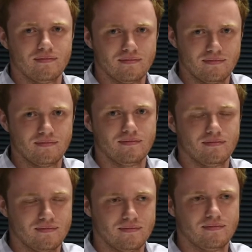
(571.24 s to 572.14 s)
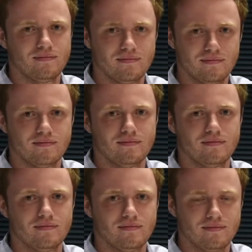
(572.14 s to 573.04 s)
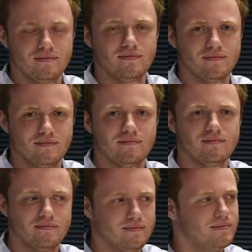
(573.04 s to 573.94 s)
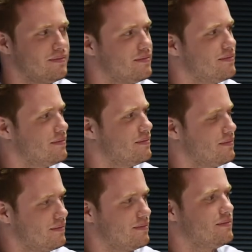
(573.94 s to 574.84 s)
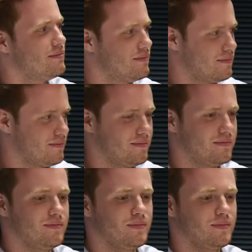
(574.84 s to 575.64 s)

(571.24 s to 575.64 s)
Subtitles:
No words are spoken by the person on screen.